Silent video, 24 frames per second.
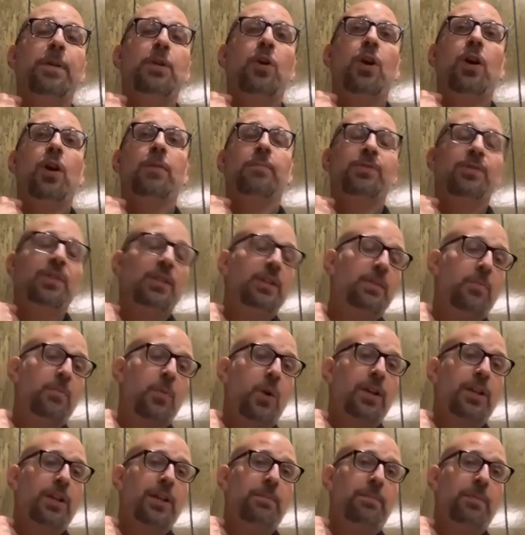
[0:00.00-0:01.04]
arms in the
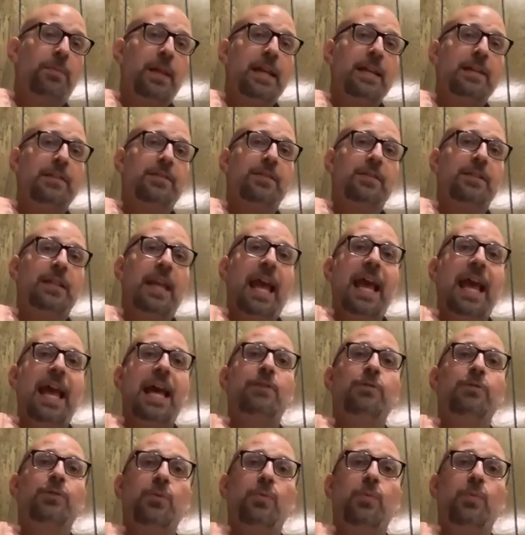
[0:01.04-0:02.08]
marketplace. And
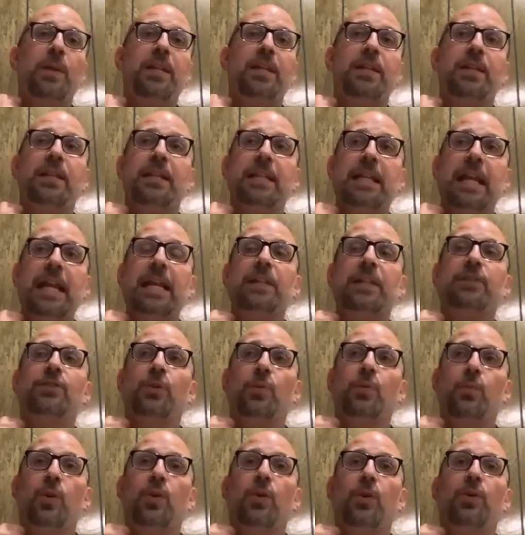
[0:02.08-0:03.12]
how do we engage
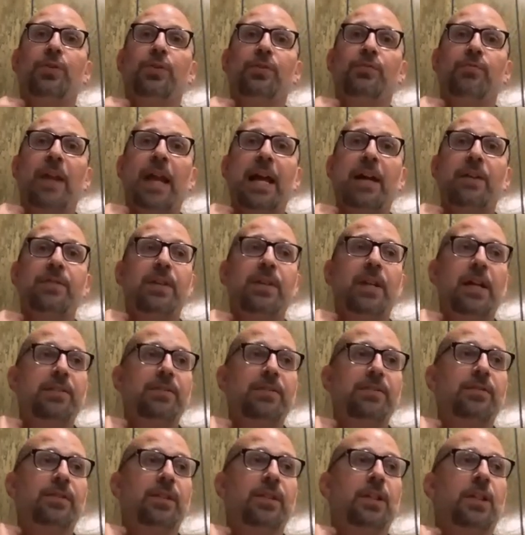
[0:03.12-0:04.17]
the world around
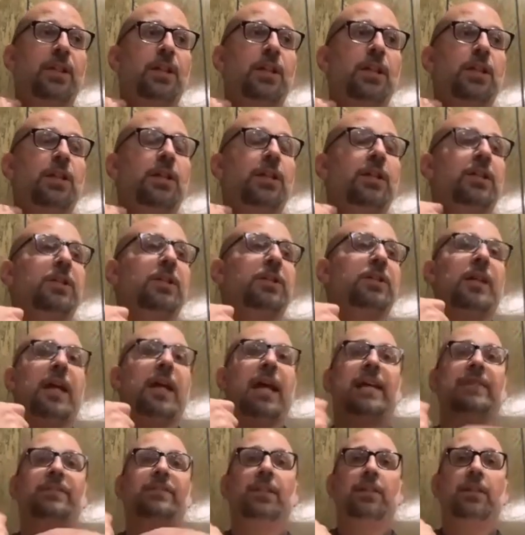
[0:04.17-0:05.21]
us?
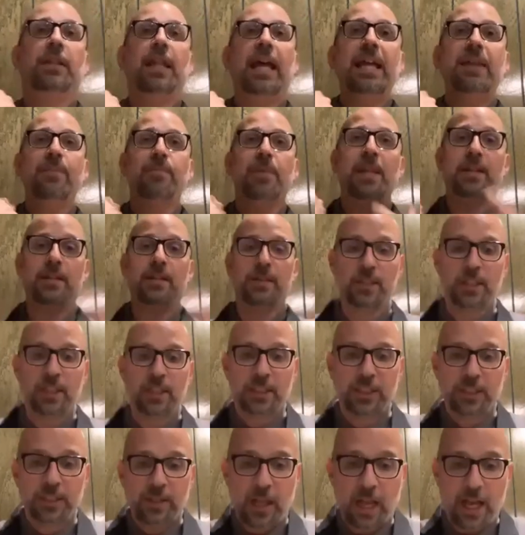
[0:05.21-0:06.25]
As a layman,
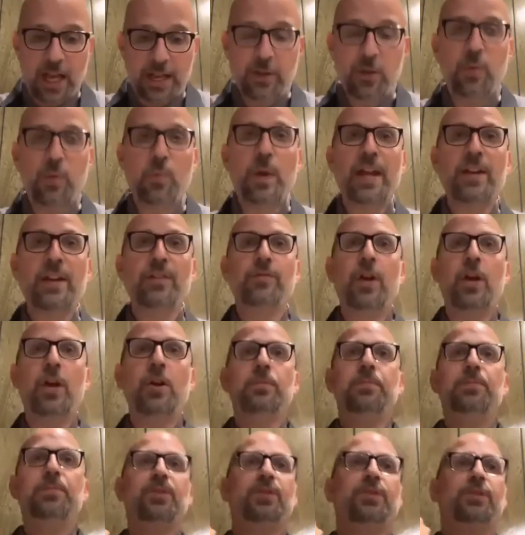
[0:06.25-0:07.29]
I don't wear
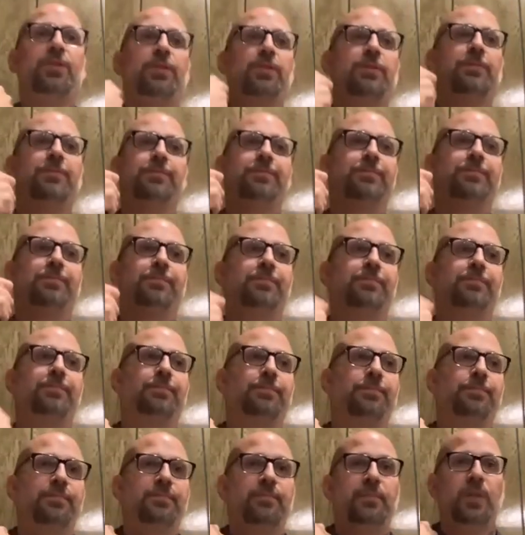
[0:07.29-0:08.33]
robes.
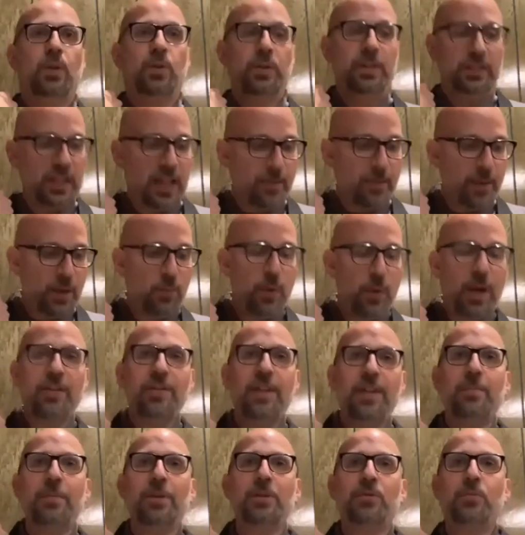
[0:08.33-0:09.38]
The only time I wear
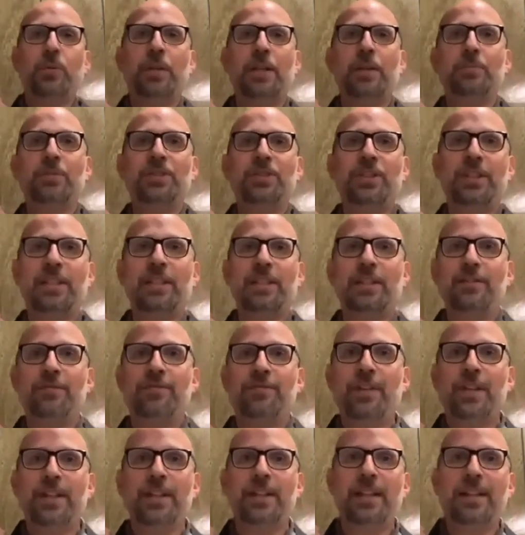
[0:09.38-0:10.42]
them is when I'm seated in
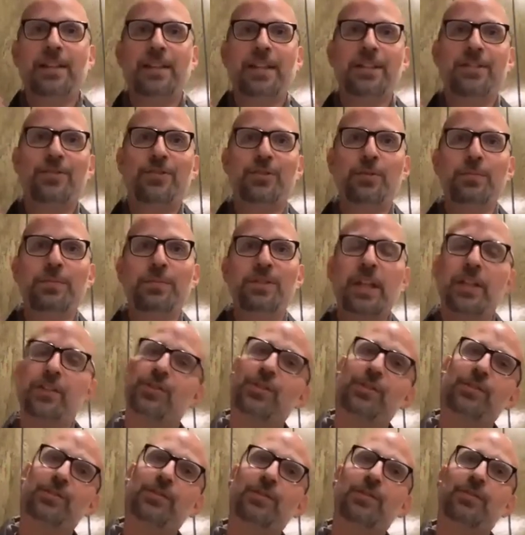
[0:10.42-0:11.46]
front of the Zoom
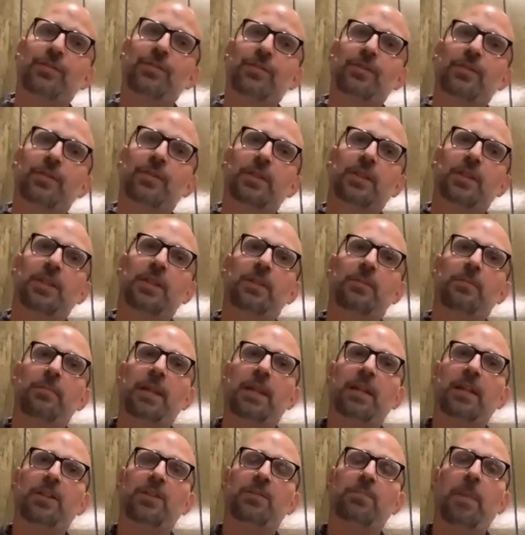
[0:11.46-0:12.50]
sessions
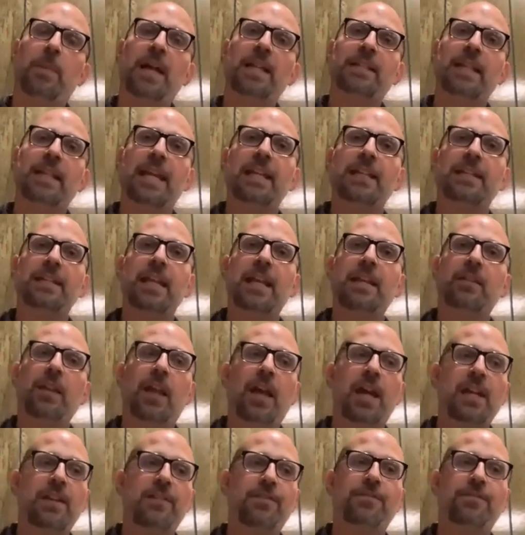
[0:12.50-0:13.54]
because my day to day
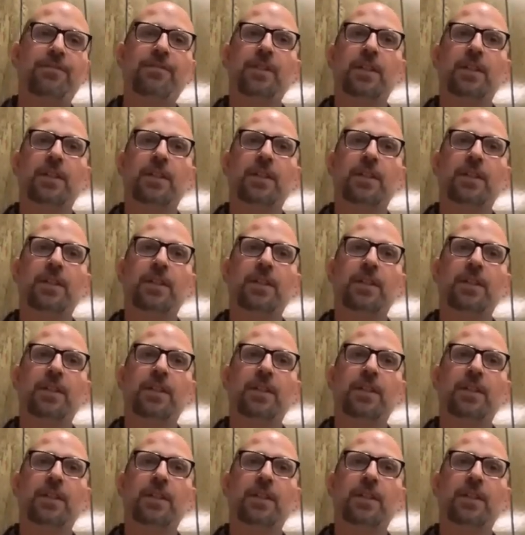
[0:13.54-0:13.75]
life